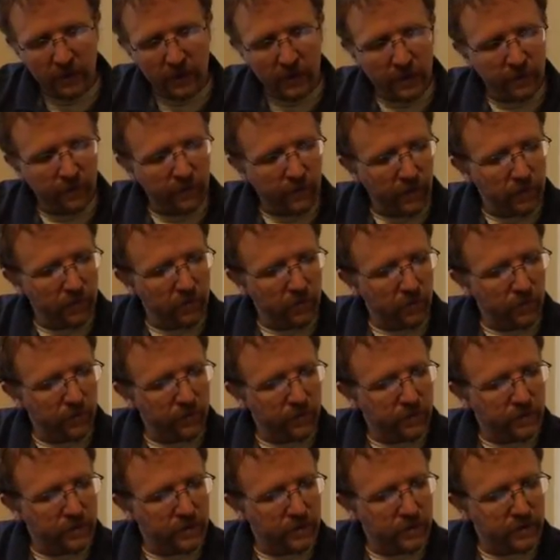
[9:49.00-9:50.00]
If I move
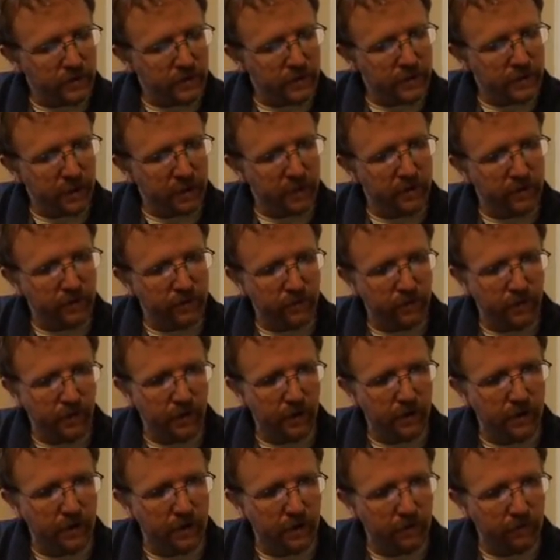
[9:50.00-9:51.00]
it to the 2nd
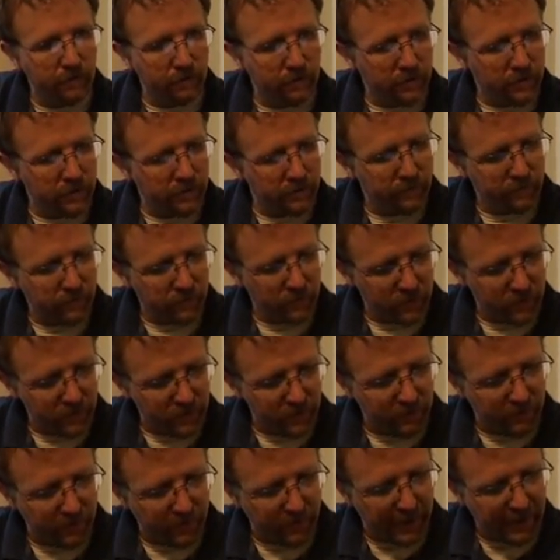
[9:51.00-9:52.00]
fret like we did for G
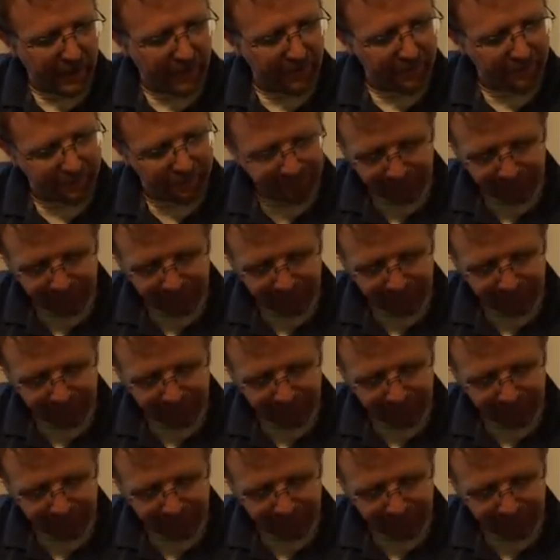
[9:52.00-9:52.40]
flat,